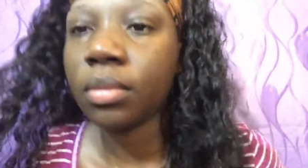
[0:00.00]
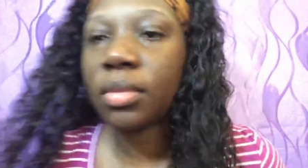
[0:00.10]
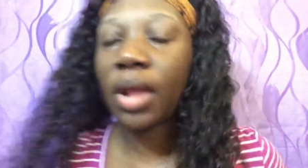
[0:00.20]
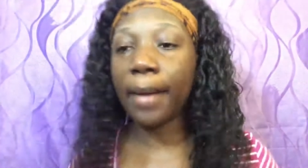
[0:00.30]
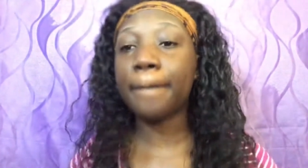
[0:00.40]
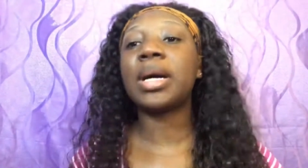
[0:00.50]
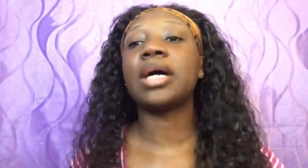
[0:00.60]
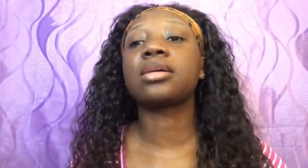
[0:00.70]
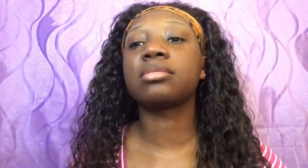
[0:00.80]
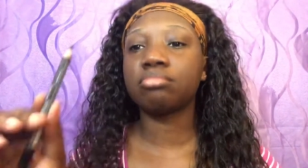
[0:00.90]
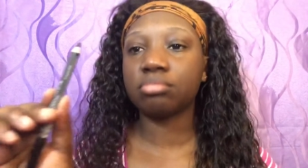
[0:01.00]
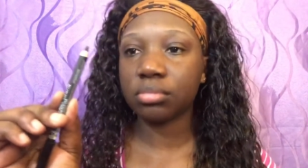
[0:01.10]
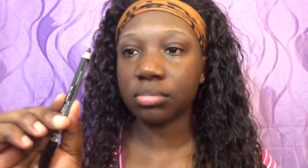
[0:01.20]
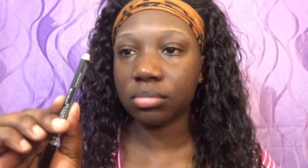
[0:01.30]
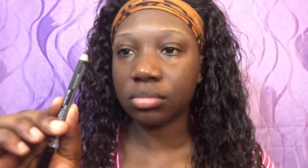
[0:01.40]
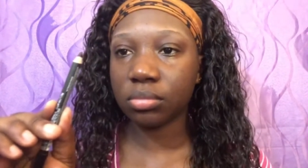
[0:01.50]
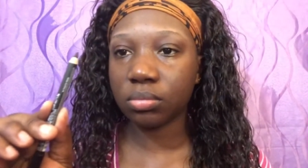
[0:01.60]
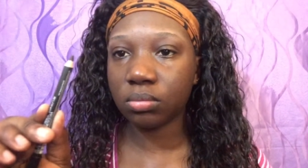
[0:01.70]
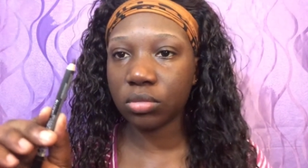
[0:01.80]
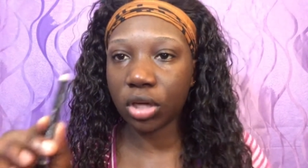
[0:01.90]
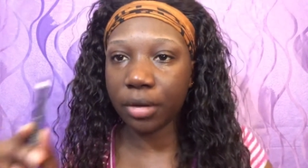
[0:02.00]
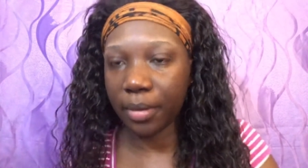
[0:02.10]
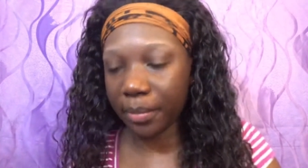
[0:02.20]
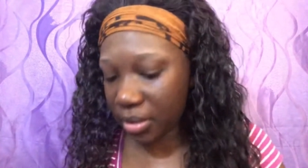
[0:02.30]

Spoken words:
I'm back. Sharpen my pen.